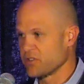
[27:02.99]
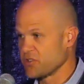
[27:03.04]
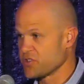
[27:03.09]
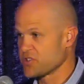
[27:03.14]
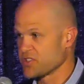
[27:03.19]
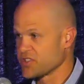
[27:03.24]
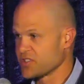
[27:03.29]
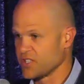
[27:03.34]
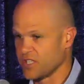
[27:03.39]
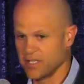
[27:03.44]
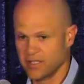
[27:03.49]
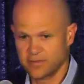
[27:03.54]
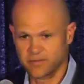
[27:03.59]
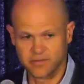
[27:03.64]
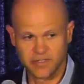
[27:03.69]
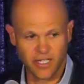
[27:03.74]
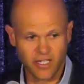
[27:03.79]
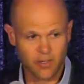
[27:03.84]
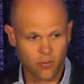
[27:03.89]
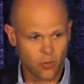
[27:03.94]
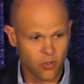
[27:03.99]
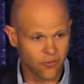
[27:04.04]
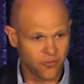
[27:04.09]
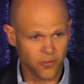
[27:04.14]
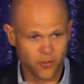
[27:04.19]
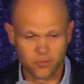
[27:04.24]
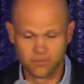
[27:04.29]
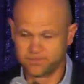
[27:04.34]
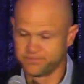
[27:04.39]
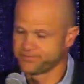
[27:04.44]
used to say, Danny
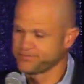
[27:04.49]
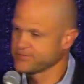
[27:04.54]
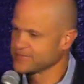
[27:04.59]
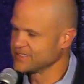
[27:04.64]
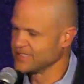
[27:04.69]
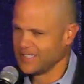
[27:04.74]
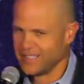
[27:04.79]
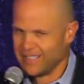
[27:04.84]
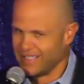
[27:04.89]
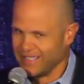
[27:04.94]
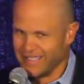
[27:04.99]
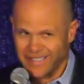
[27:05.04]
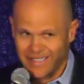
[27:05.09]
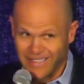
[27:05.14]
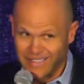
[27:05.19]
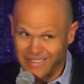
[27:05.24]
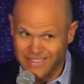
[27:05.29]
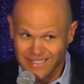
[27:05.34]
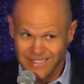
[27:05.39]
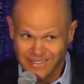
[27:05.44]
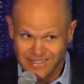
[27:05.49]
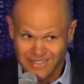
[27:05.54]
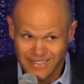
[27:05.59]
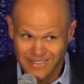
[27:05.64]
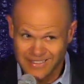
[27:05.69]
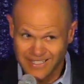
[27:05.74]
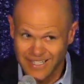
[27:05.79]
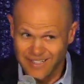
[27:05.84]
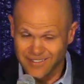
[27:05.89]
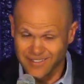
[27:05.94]
Wuerffel, he's not
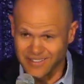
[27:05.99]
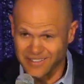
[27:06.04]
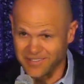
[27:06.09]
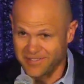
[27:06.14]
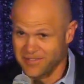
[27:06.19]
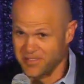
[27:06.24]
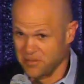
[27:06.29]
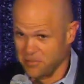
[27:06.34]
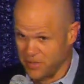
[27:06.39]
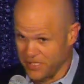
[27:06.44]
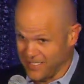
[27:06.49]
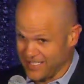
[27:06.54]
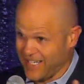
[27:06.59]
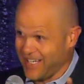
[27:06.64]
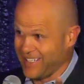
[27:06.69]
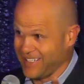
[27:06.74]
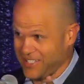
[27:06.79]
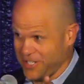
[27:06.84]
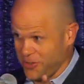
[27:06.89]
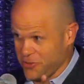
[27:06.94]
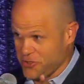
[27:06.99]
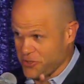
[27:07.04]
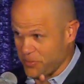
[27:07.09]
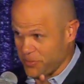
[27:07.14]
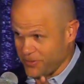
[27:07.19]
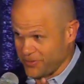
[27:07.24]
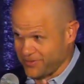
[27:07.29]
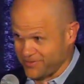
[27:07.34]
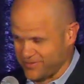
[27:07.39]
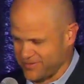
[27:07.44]
that talented, but he's highly
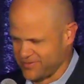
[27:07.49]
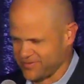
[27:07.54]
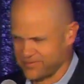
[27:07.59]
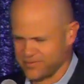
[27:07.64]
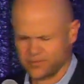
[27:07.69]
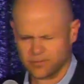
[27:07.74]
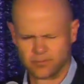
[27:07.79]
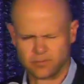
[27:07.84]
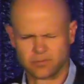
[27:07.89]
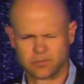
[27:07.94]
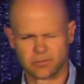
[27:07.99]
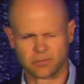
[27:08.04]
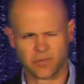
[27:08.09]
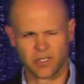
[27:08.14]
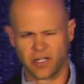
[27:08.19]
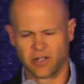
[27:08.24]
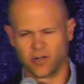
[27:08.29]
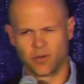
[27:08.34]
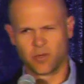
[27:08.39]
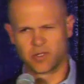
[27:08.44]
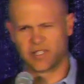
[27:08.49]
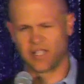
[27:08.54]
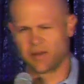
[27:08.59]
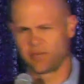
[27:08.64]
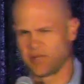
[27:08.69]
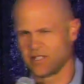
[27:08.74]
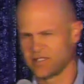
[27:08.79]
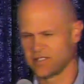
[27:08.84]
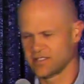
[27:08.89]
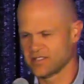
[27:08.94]
coachable. I don't know what that
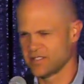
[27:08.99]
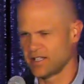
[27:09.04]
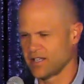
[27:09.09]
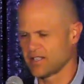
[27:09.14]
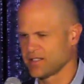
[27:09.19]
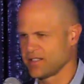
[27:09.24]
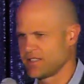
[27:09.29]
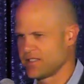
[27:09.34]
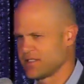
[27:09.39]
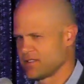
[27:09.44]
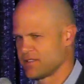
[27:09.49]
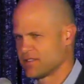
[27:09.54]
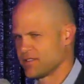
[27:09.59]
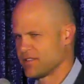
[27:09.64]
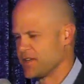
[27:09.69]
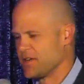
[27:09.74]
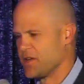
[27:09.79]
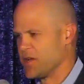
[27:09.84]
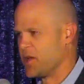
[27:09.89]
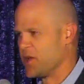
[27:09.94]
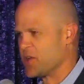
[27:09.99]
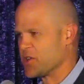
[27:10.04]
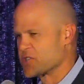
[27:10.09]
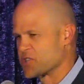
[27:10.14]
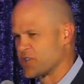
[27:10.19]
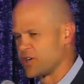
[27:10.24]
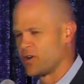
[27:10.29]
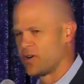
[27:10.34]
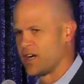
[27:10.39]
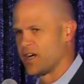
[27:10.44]
means exactly.
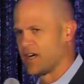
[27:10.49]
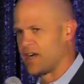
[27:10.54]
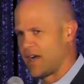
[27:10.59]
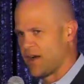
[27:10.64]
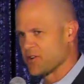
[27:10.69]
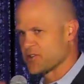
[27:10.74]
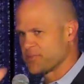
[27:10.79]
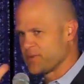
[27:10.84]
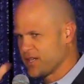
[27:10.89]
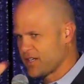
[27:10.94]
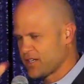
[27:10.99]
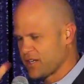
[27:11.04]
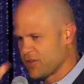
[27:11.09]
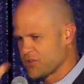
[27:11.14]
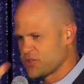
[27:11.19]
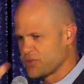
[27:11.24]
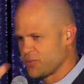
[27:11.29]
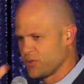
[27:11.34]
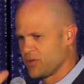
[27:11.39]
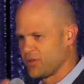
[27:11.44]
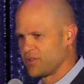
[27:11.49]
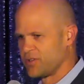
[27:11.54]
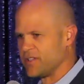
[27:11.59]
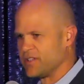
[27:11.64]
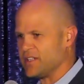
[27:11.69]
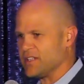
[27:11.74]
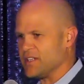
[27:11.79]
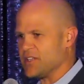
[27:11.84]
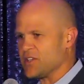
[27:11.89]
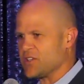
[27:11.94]
So I was being coachable.
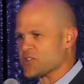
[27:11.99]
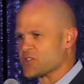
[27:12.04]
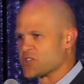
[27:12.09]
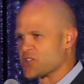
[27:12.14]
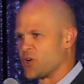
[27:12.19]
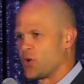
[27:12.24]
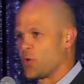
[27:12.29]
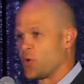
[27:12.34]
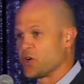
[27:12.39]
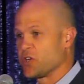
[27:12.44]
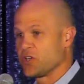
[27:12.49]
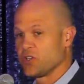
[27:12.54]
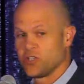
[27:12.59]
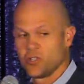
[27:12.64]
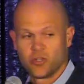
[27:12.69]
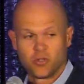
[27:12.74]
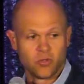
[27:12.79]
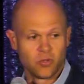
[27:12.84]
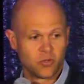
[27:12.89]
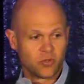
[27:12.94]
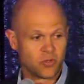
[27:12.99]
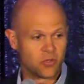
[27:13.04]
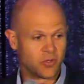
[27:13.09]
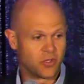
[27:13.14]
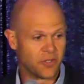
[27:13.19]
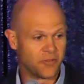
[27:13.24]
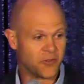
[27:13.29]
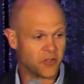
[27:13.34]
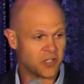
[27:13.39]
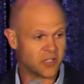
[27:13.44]
So what do you do
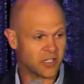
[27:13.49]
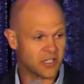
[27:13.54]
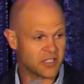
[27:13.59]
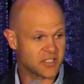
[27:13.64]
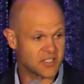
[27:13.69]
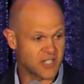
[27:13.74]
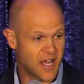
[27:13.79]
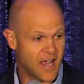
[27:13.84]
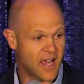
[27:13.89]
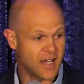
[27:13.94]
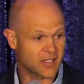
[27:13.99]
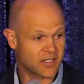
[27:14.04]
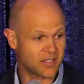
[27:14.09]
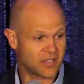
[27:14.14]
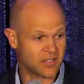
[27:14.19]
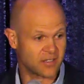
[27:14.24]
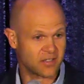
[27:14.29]
if you're going to get sacked?